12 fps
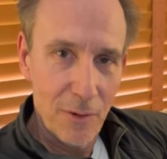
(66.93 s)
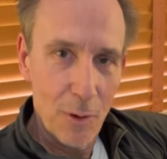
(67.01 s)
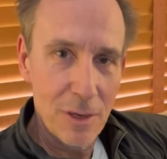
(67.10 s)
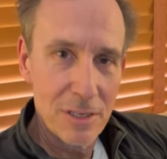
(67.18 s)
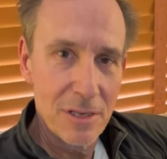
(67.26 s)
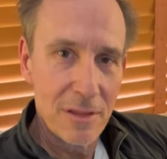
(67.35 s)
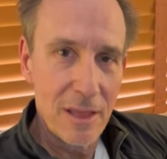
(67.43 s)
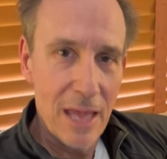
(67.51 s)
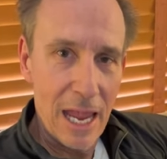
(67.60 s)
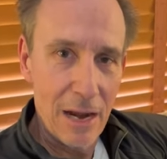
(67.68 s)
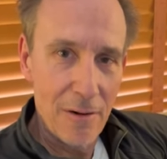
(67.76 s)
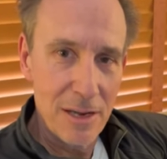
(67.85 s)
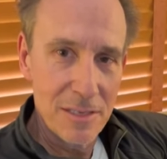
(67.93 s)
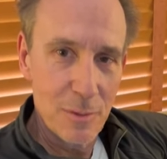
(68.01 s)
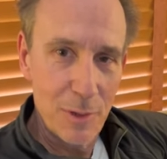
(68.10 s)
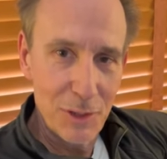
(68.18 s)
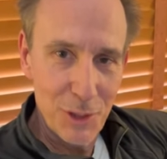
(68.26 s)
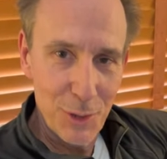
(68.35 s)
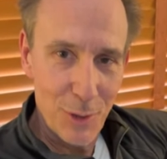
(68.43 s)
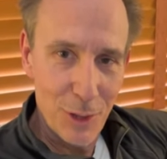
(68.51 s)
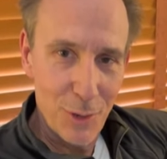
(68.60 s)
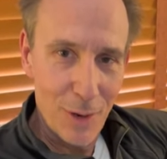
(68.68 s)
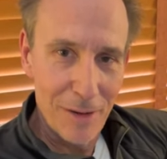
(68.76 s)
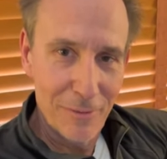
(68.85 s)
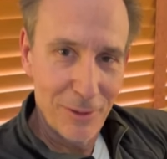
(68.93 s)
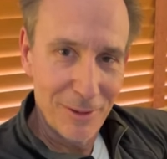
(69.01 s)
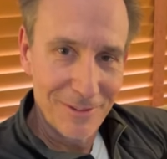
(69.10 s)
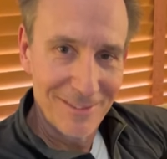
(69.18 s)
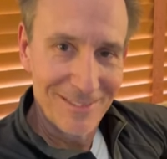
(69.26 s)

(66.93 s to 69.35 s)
Focus on the areas in which you are grateful.